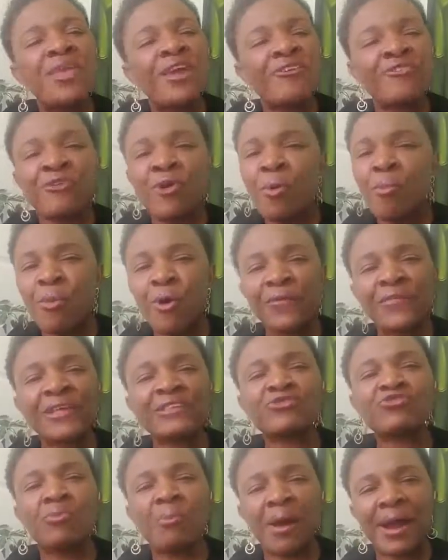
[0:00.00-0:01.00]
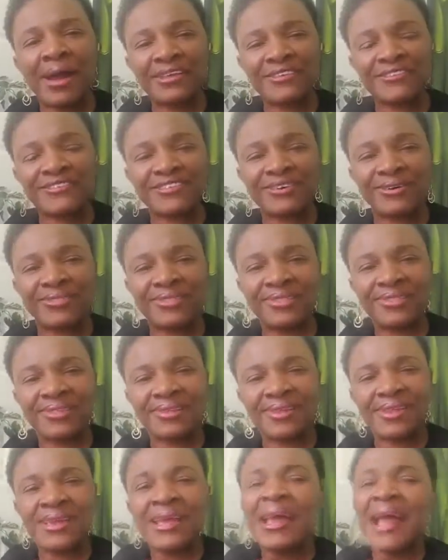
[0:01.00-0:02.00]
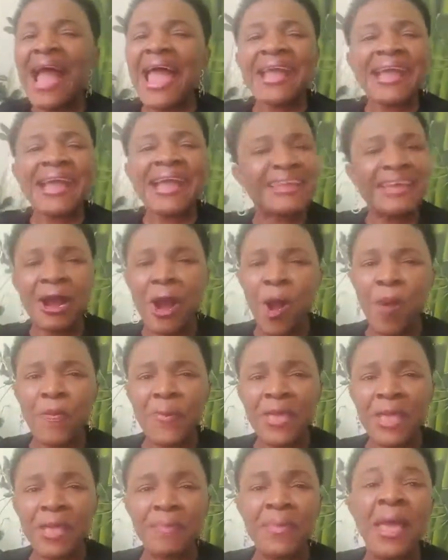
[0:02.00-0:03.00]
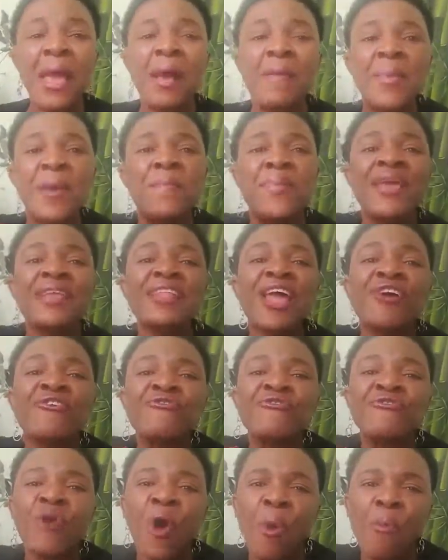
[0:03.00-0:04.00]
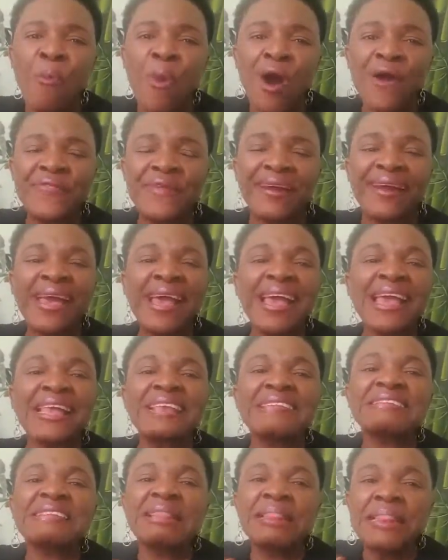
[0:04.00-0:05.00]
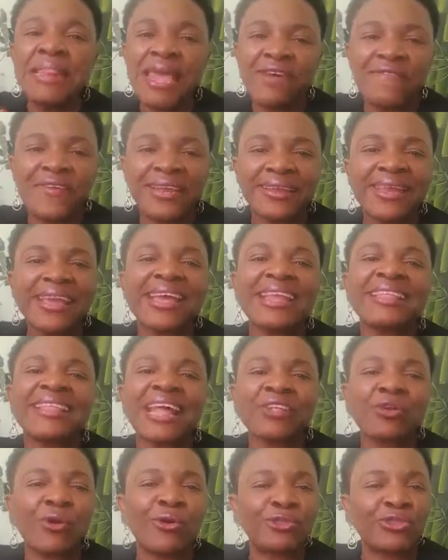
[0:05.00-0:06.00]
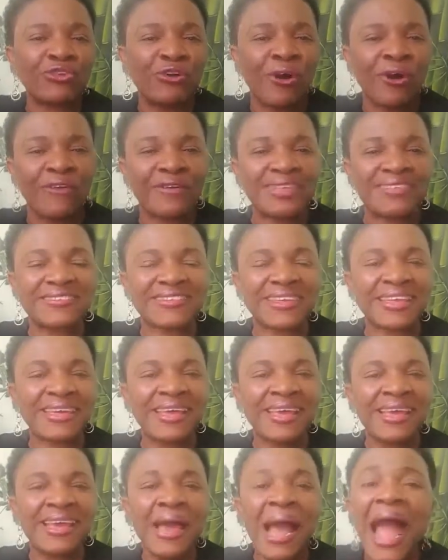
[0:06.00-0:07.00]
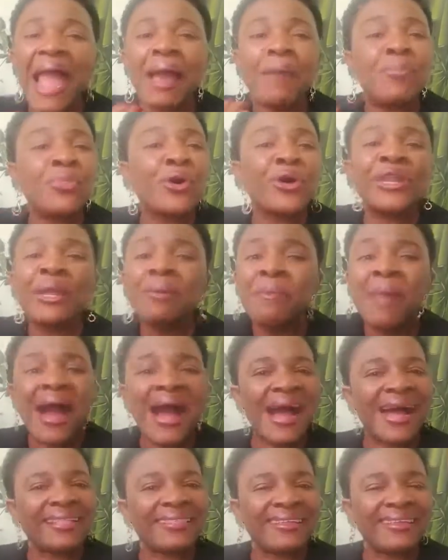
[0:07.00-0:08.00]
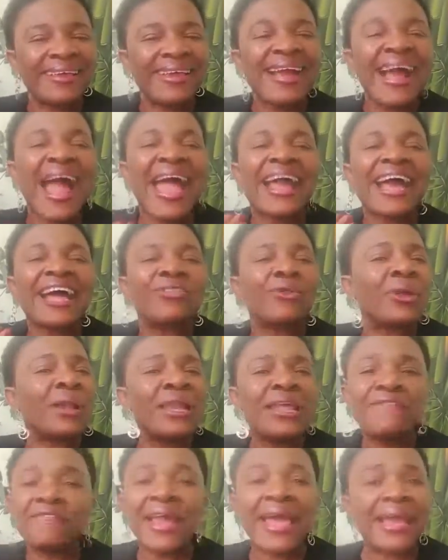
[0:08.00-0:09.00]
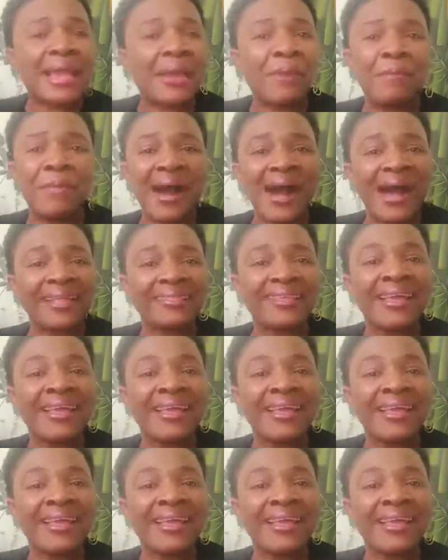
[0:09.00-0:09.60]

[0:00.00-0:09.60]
a role model to my son. I can help him, but being a role model is living in that authority. I am not a man. I cannot live like a man.